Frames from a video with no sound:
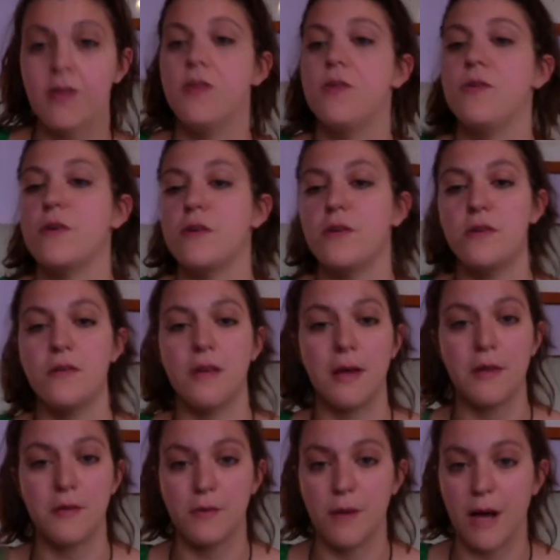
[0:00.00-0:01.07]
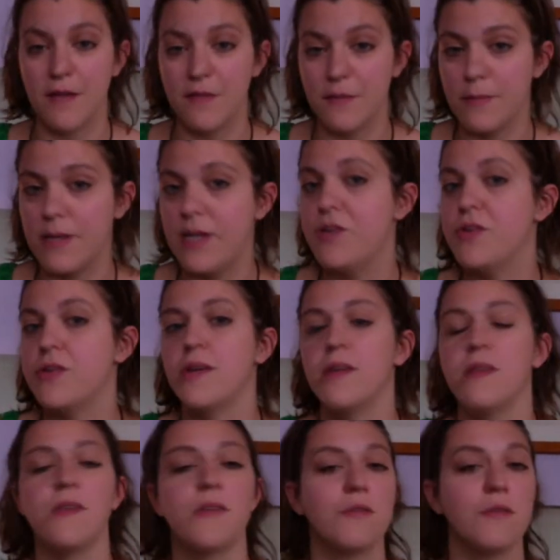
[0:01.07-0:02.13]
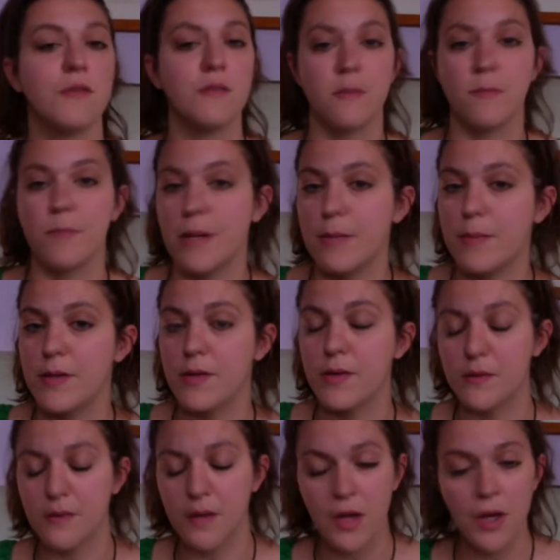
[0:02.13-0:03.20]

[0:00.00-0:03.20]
You can do that through affirmations, through subliminals,